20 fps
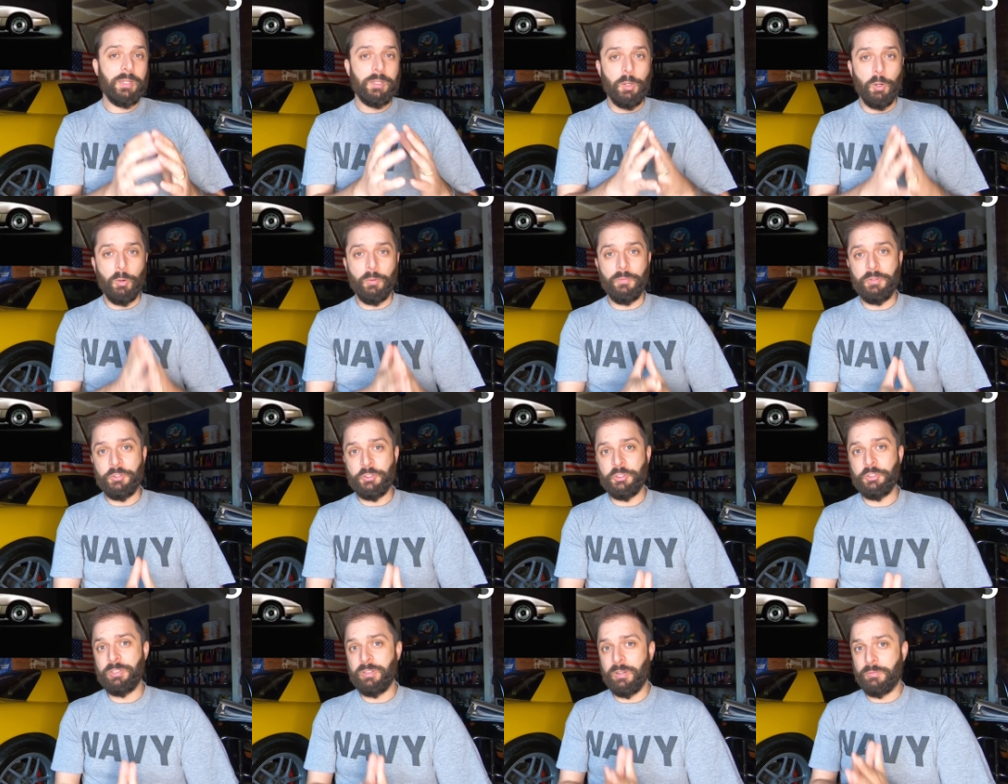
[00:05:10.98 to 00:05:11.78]

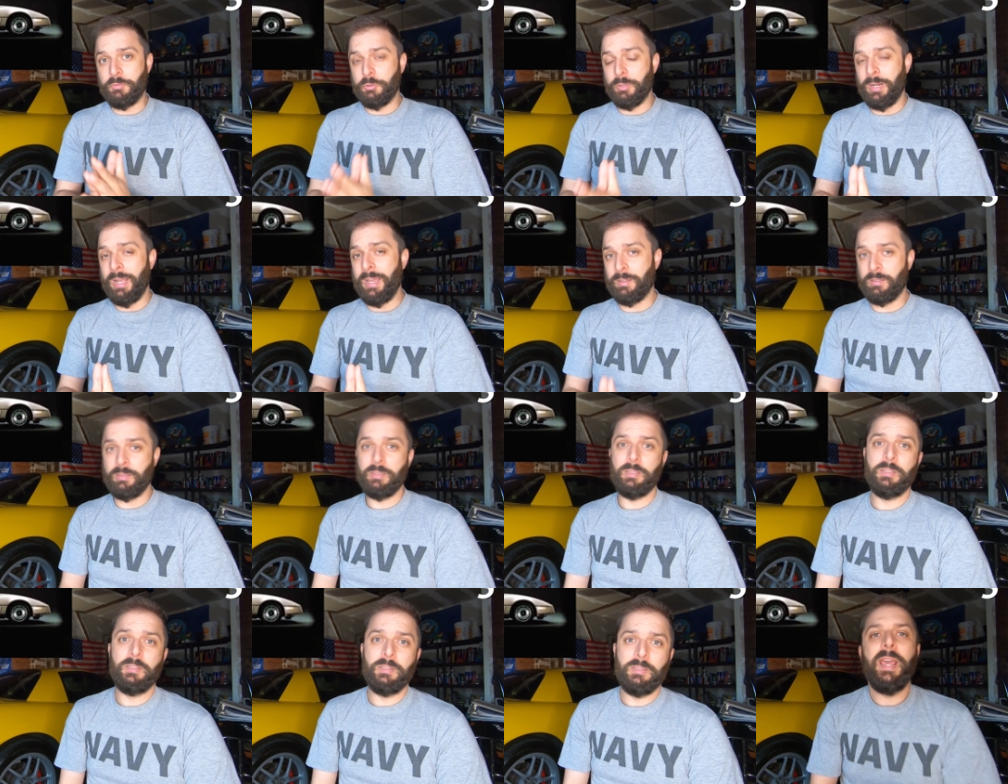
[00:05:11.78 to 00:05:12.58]
coefficient of drag.
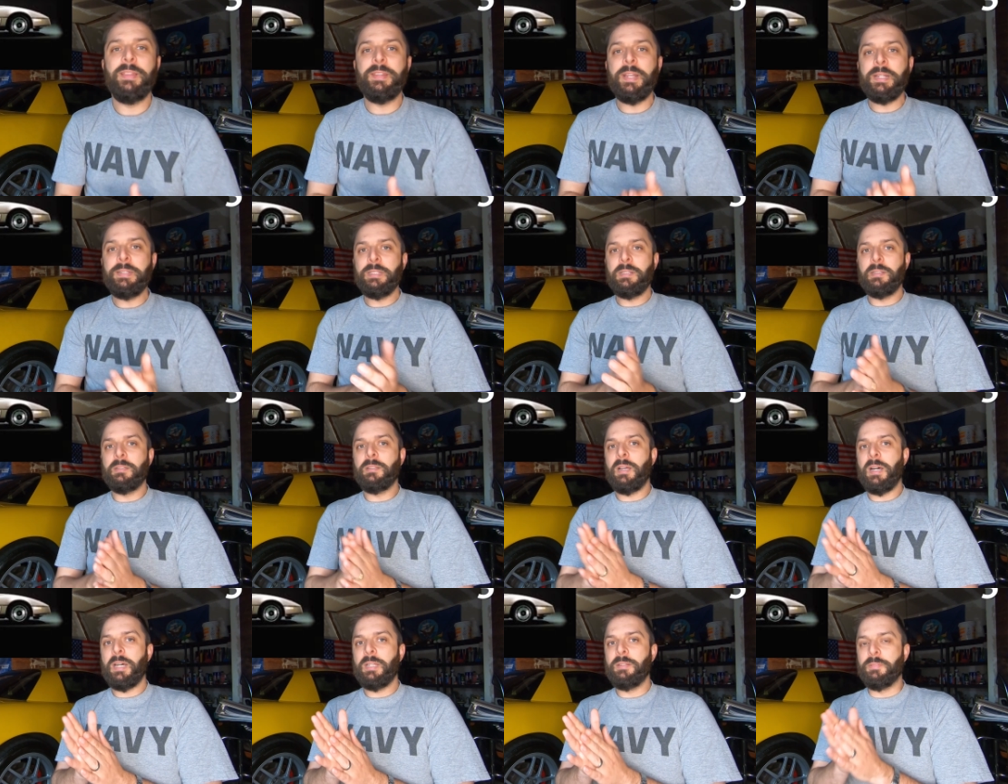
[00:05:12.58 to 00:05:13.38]
And they did a
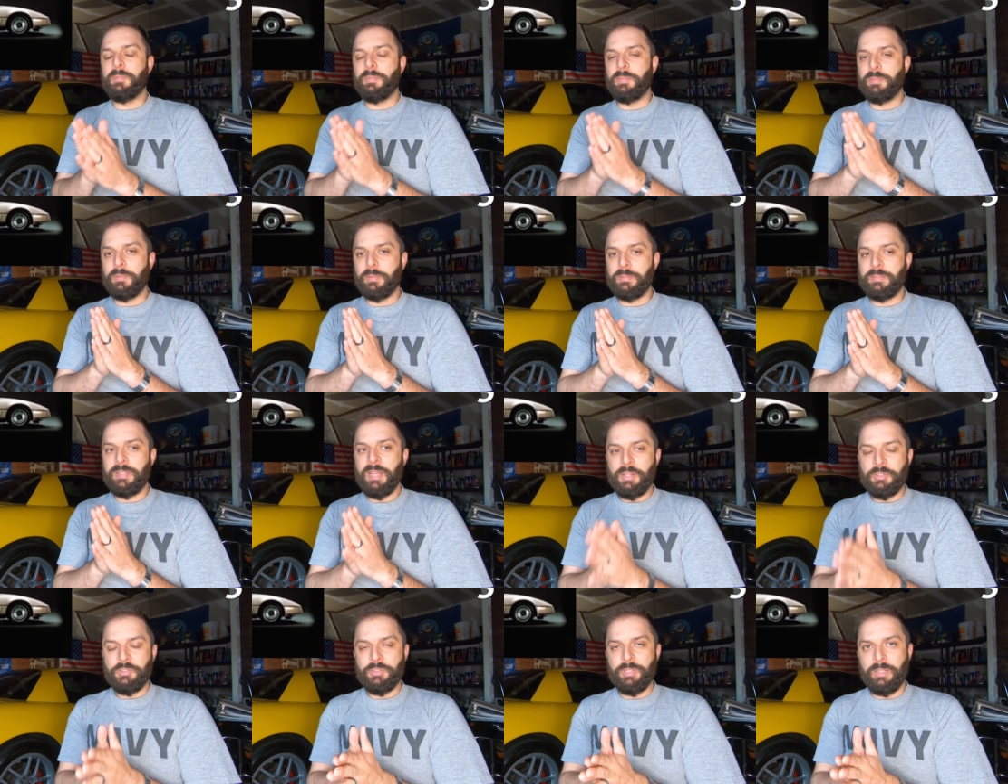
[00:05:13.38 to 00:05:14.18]
lot of
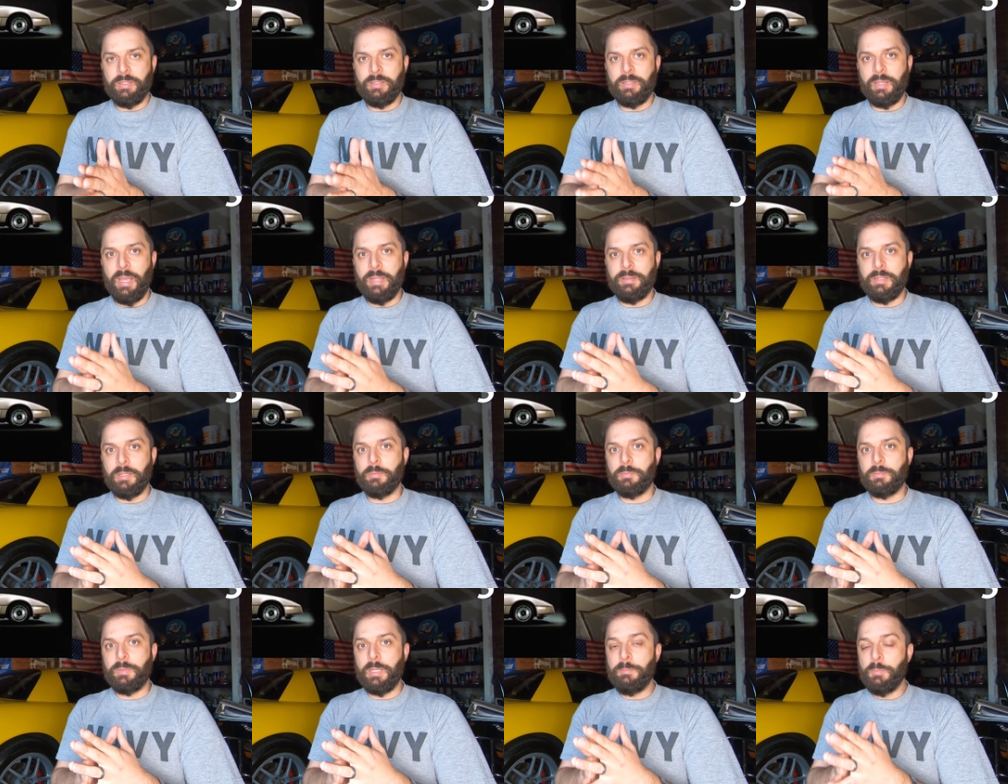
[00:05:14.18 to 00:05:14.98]
testing and
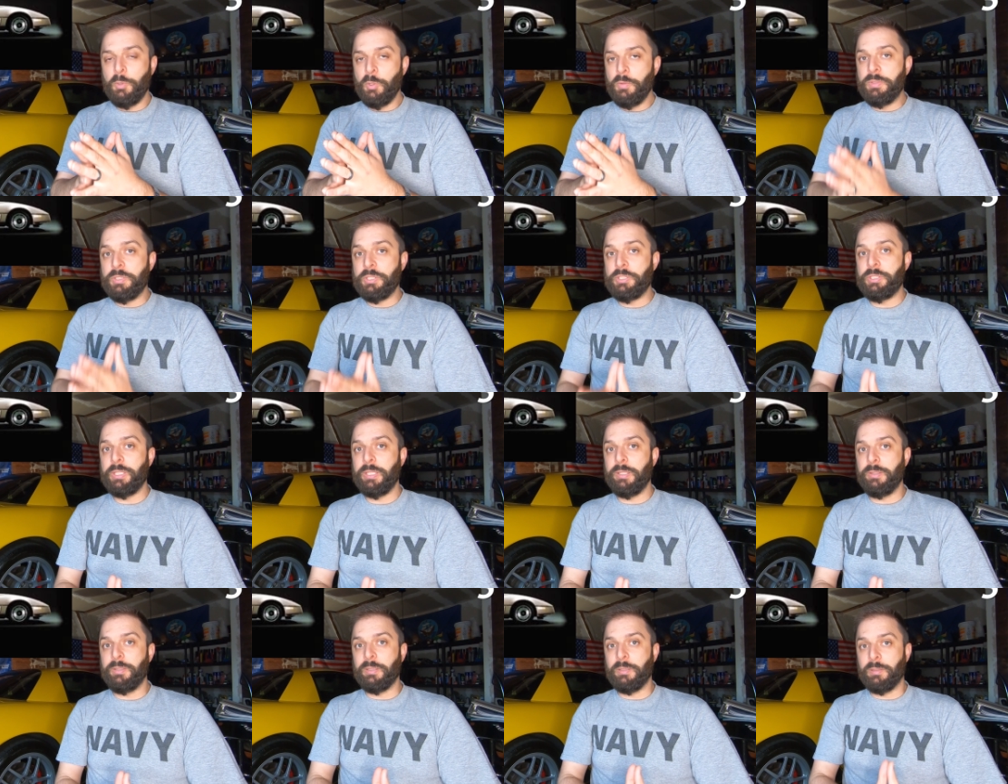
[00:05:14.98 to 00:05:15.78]
they, they moved the
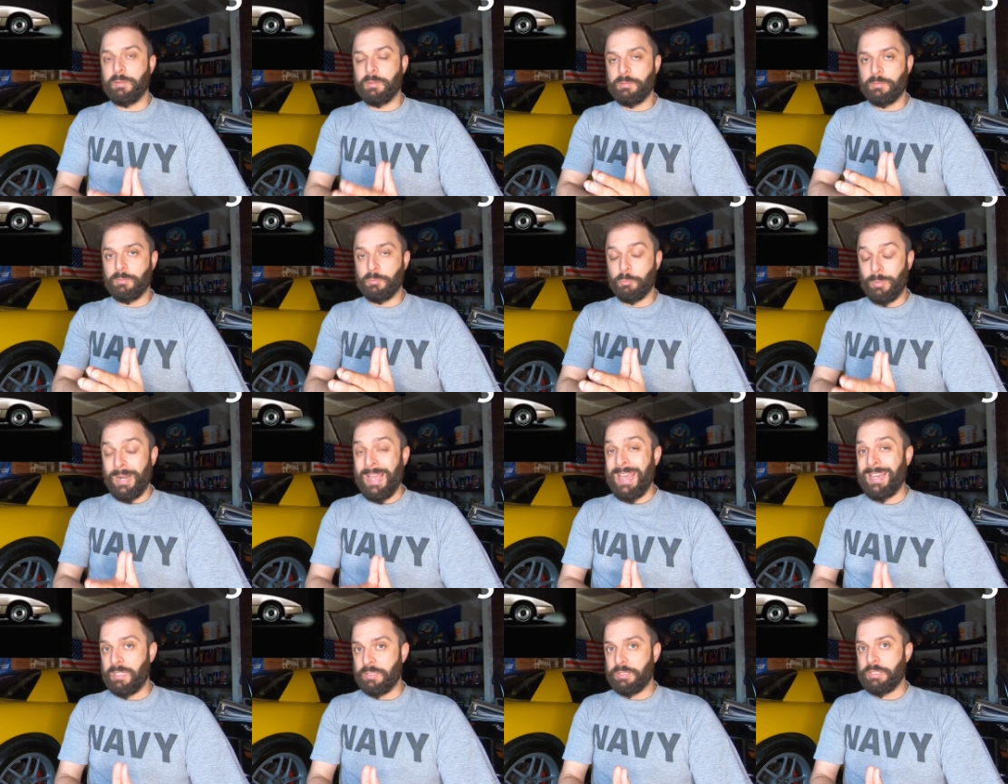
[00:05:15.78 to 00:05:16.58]
steering
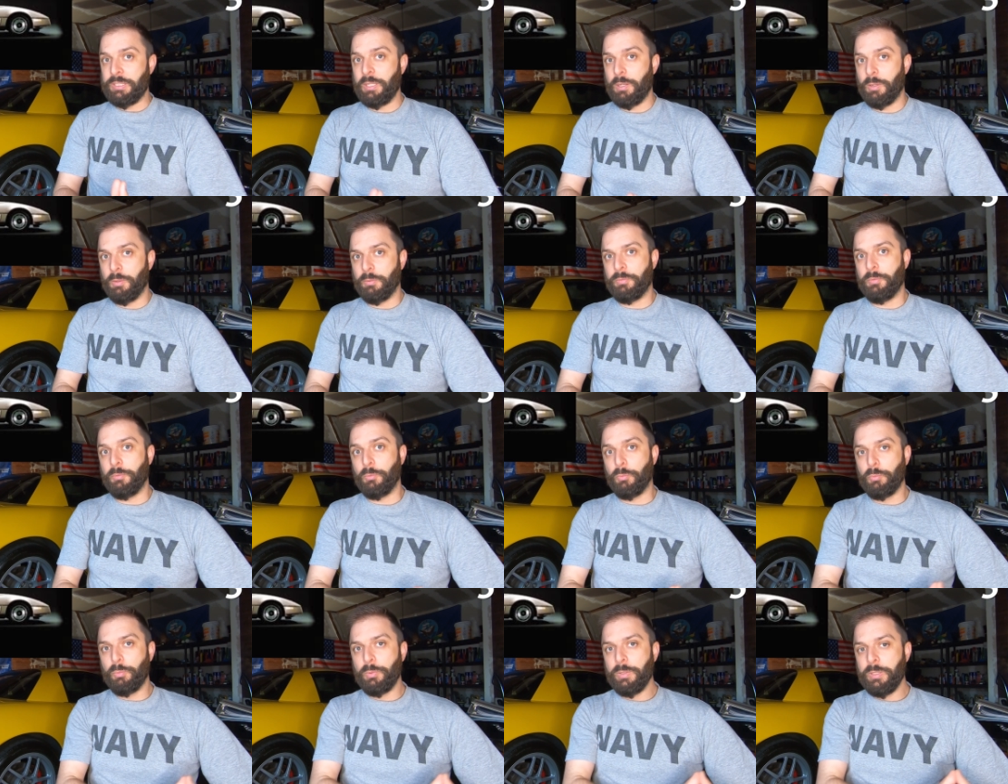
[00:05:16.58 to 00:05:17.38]
rack itself
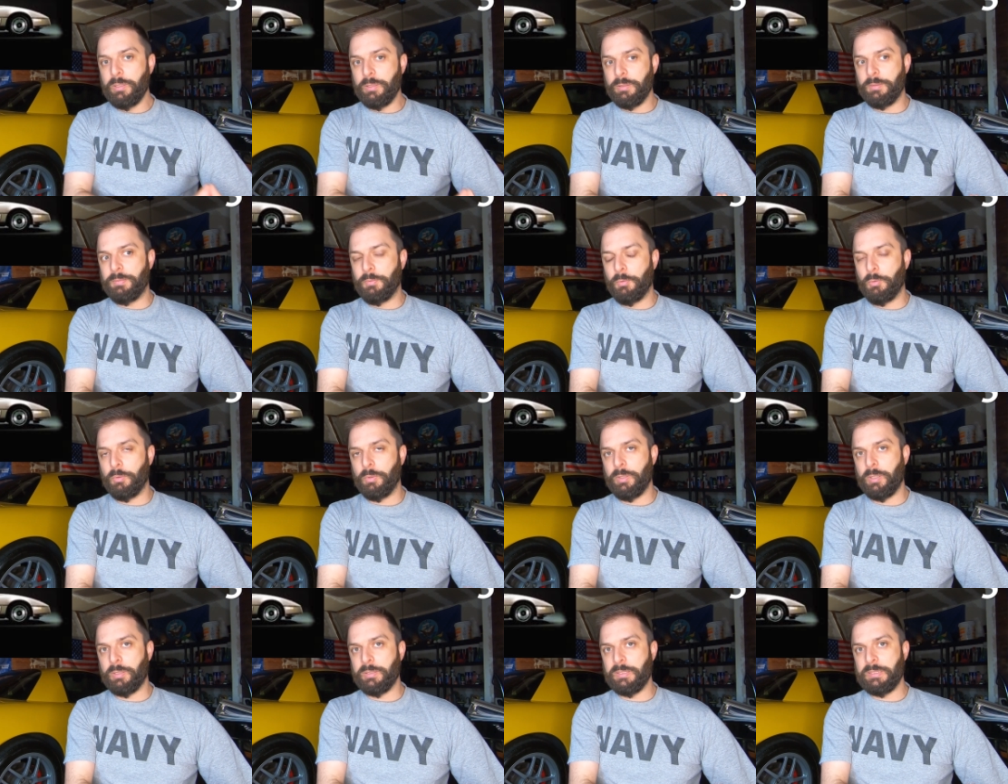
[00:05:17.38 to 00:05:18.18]
really
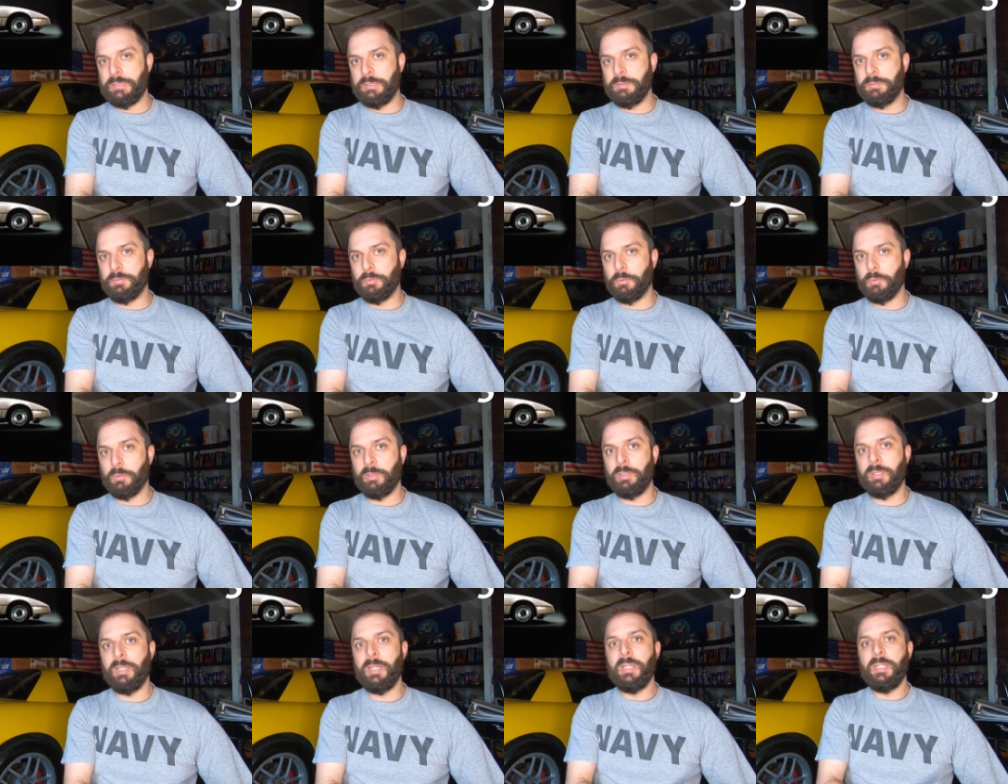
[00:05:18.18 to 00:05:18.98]
forward on the
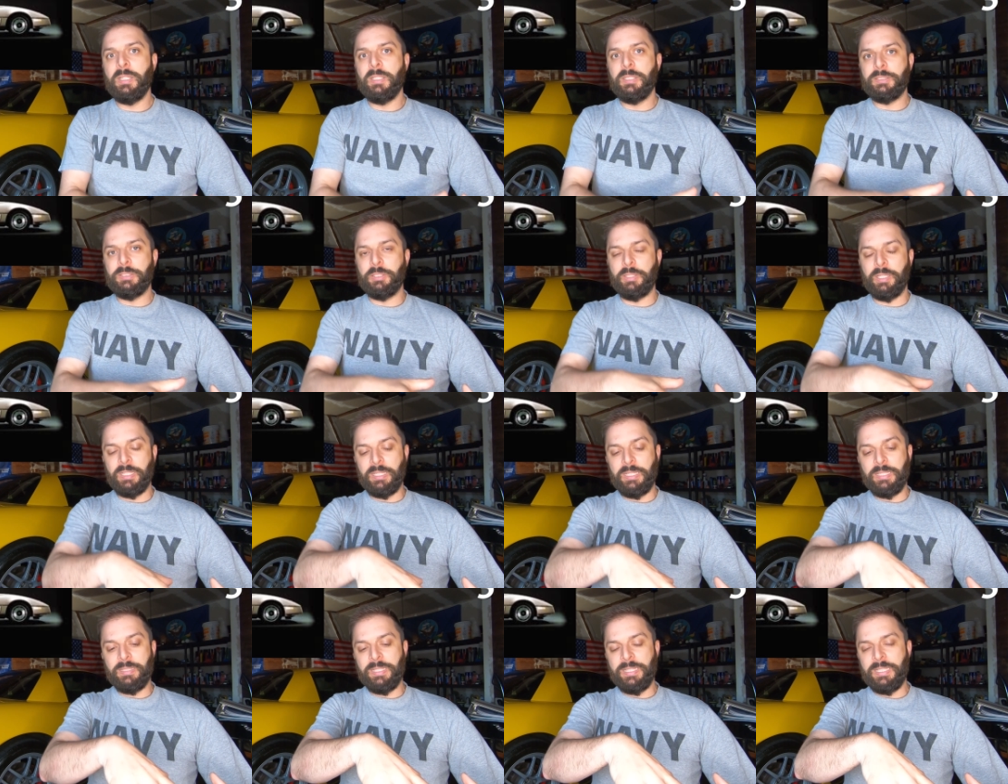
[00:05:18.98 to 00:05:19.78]
C4 so they
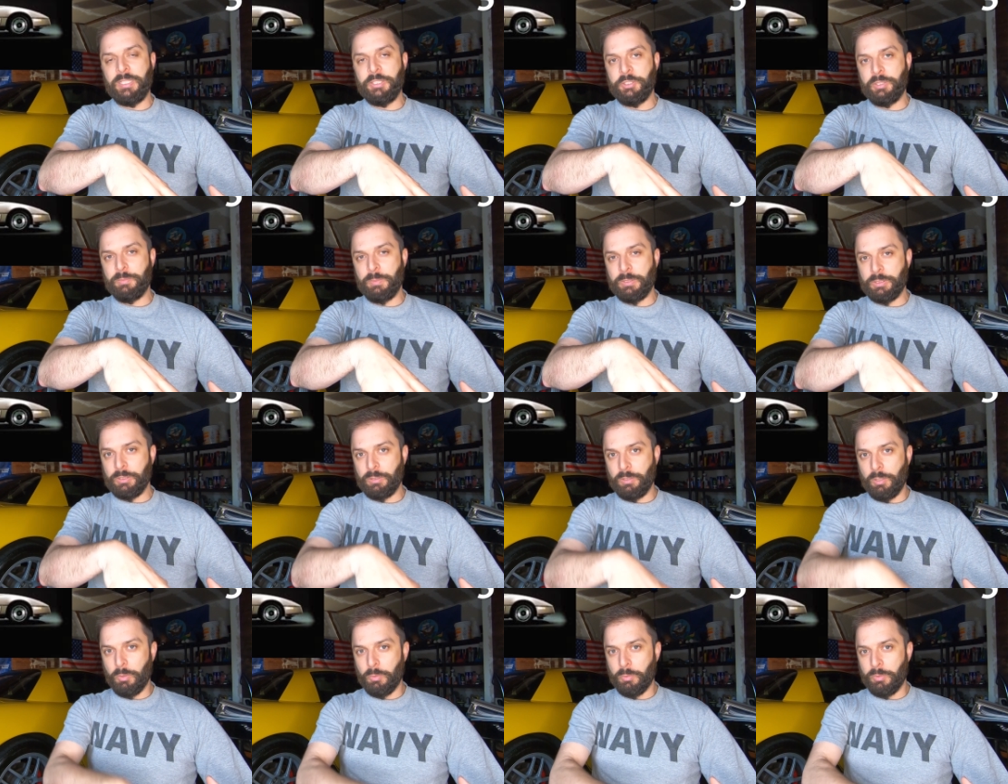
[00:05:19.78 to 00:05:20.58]
could get the engine much
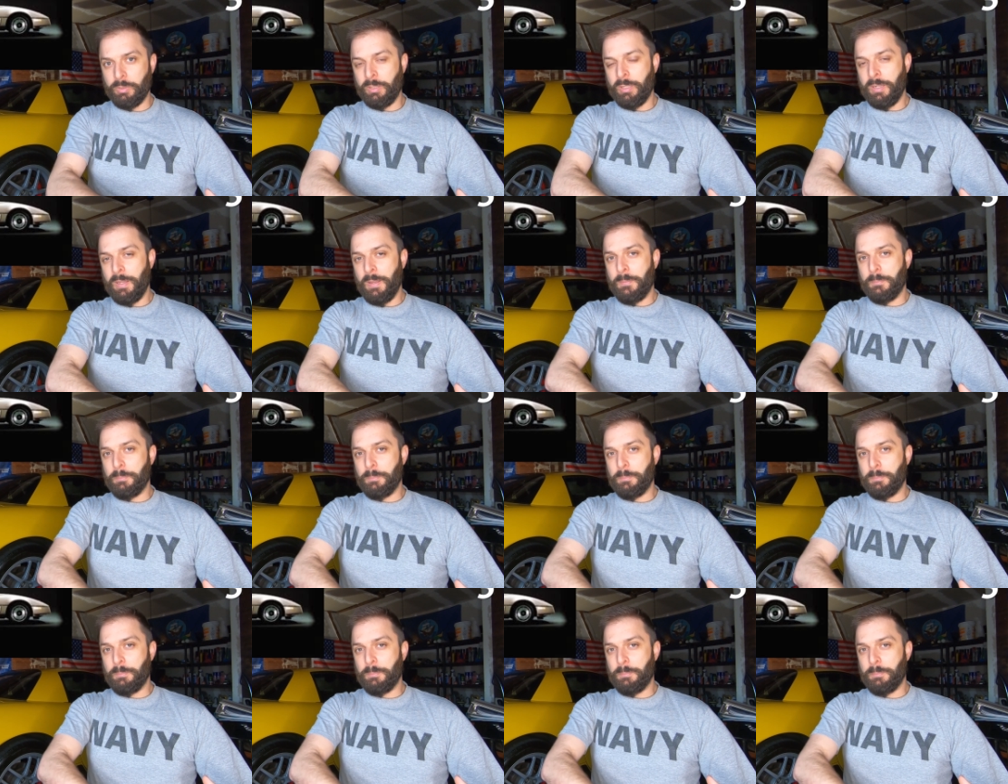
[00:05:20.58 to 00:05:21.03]
lower